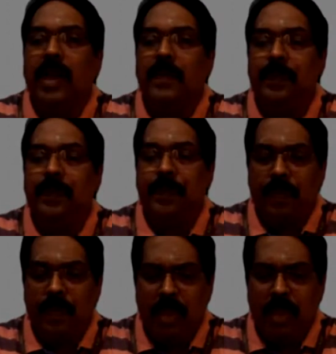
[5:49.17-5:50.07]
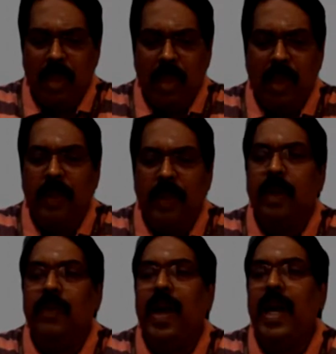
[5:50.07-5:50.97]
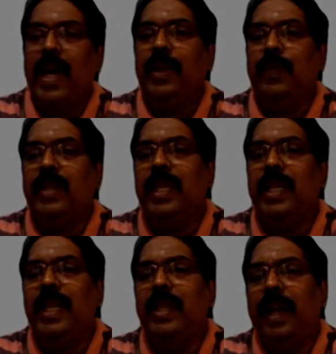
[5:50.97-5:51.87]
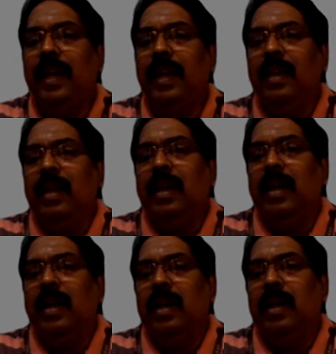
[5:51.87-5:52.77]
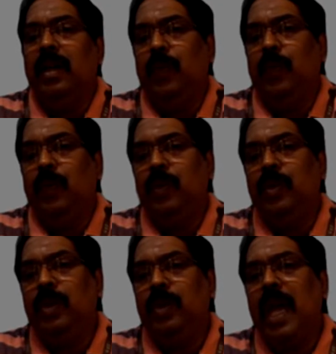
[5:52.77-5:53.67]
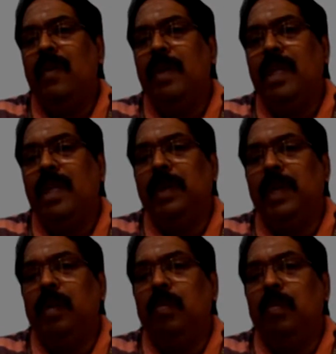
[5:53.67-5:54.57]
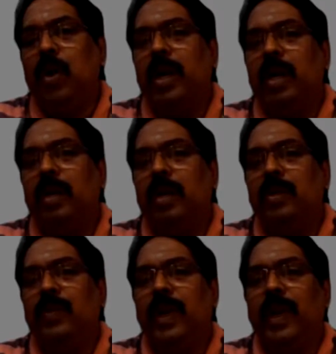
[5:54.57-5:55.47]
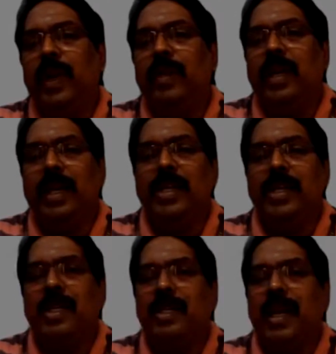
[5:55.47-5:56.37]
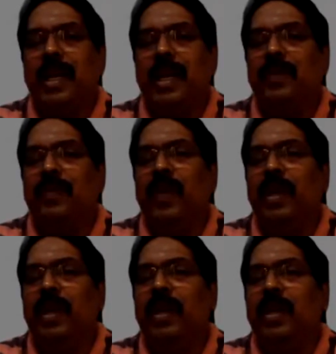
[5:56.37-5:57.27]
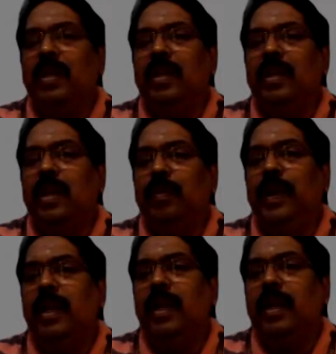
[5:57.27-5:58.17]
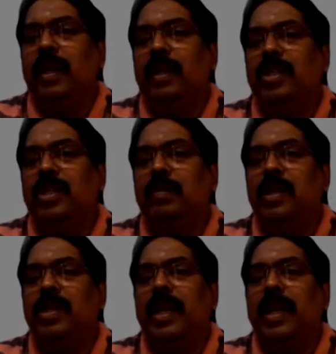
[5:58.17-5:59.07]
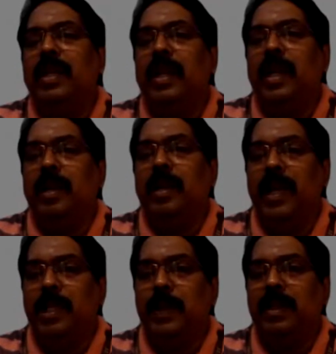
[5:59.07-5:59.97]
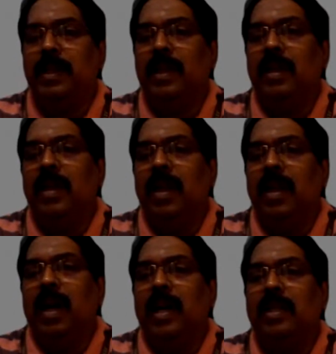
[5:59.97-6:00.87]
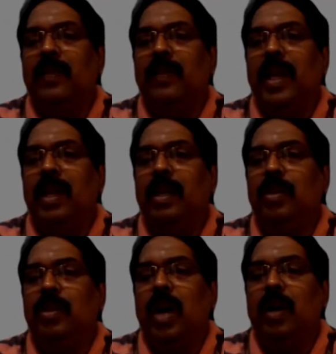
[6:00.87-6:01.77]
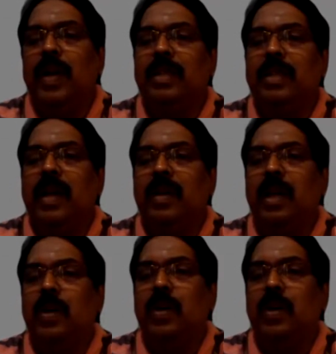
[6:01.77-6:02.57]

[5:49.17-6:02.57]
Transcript: right? where you would see that uh, um, to have a mathematical model or to derive the conditions that uh, when there will be an unstable state that can be expected or is the vehicle to always have a